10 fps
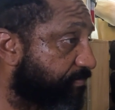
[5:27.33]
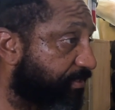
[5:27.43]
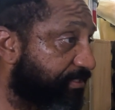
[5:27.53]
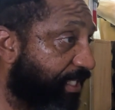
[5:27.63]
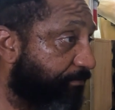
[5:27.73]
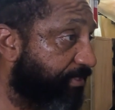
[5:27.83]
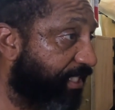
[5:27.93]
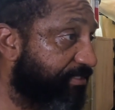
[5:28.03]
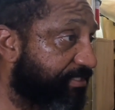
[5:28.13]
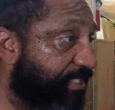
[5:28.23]
It's like when
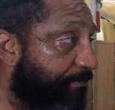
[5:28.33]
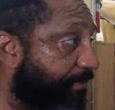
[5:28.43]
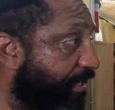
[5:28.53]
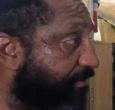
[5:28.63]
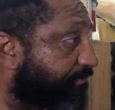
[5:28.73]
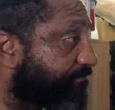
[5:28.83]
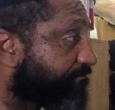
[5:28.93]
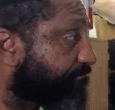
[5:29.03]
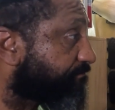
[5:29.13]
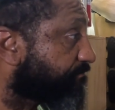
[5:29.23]
they'd step out
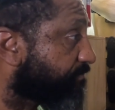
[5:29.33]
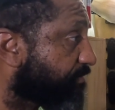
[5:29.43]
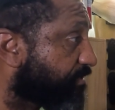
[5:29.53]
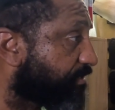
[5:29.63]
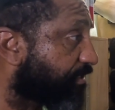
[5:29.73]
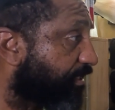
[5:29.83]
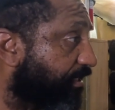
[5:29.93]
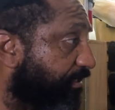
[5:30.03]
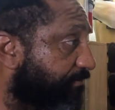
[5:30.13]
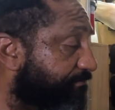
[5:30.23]

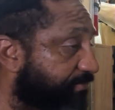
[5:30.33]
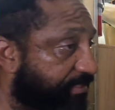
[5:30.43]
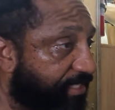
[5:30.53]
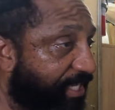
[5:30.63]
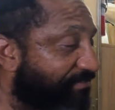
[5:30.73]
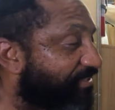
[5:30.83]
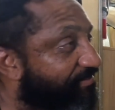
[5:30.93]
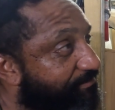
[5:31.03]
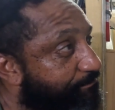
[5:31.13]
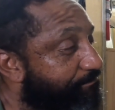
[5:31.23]
in
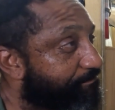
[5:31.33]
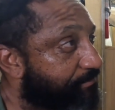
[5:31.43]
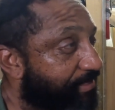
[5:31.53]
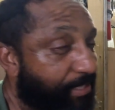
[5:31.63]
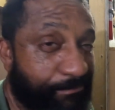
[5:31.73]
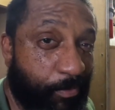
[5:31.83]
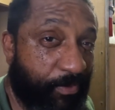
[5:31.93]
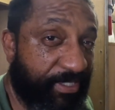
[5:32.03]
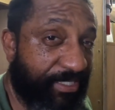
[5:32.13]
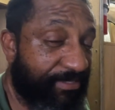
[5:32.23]
the late
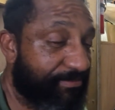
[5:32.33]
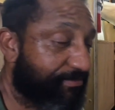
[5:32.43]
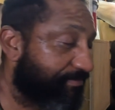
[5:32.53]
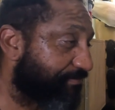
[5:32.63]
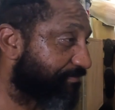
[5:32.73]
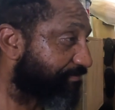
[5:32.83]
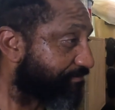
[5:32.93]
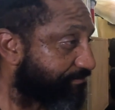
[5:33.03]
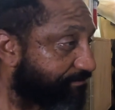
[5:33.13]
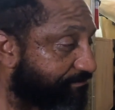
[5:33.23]
morning
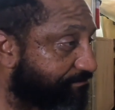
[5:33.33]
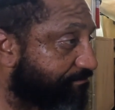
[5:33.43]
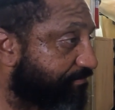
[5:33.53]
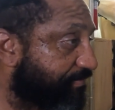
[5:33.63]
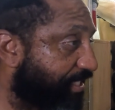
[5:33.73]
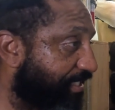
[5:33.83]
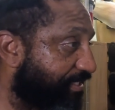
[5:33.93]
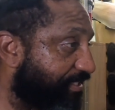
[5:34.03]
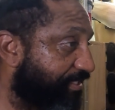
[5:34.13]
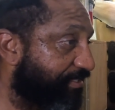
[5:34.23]
kind
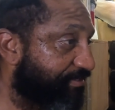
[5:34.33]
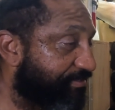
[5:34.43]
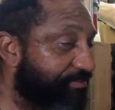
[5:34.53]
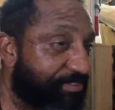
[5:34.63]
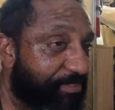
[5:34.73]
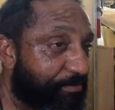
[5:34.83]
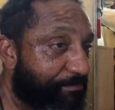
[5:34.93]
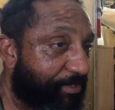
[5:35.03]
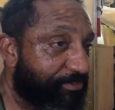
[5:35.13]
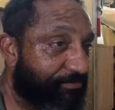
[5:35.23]
of thing is usually
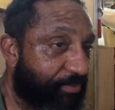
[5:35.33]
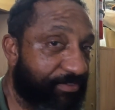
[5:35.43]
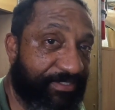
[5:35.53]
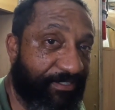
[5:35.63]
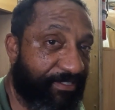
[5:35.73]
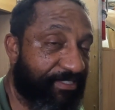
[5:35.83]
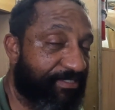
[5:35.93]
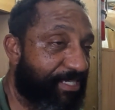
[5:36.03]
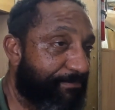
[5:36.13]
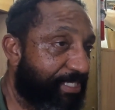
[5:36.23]
when most folks
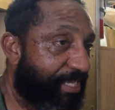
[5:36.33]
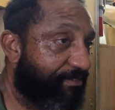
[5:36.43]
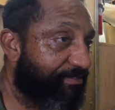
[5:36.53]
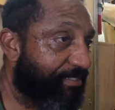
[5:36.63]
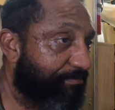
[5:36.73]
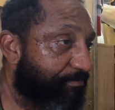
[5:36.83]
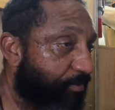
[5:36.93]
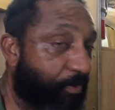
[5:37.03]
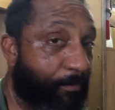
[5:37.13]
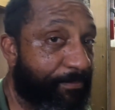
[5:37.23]
started coming out and
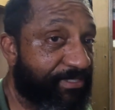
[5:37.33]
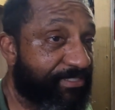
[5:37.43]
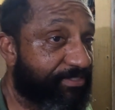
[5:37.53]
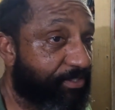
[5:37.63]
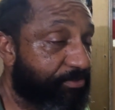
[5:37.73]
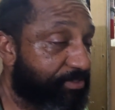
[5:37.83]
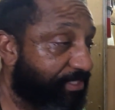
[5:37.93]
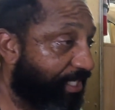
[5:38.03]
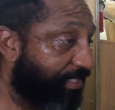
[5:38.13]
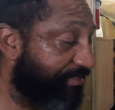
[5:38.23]
were open to
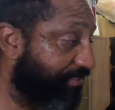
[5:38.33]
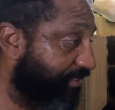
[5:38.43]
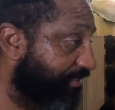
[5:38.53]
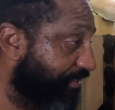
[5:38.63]
socializing.